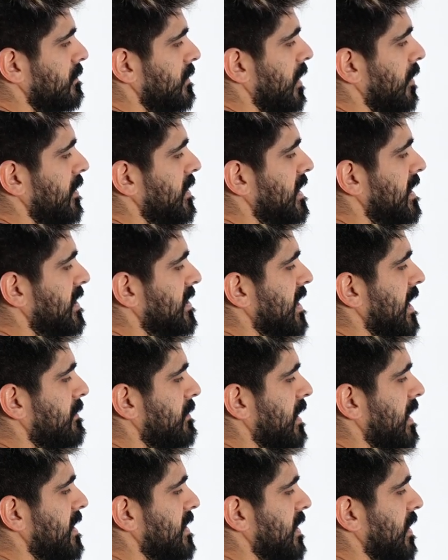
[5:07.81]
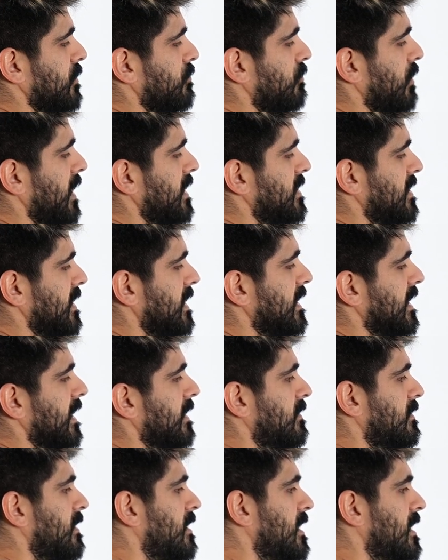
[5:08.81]
Now in the exam, guys, I'll write it
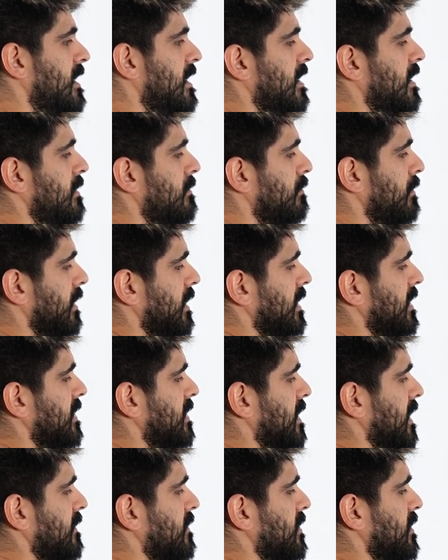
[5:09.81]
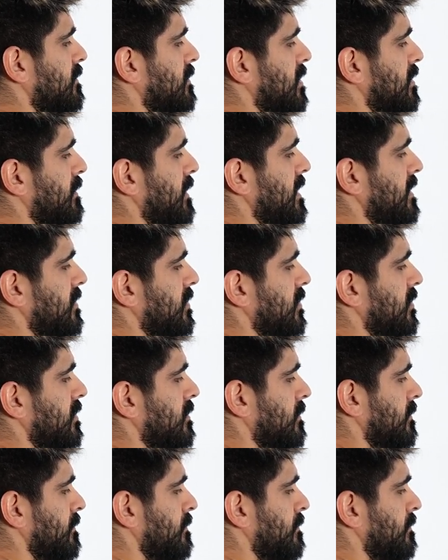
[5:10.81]
again, but let's save some space.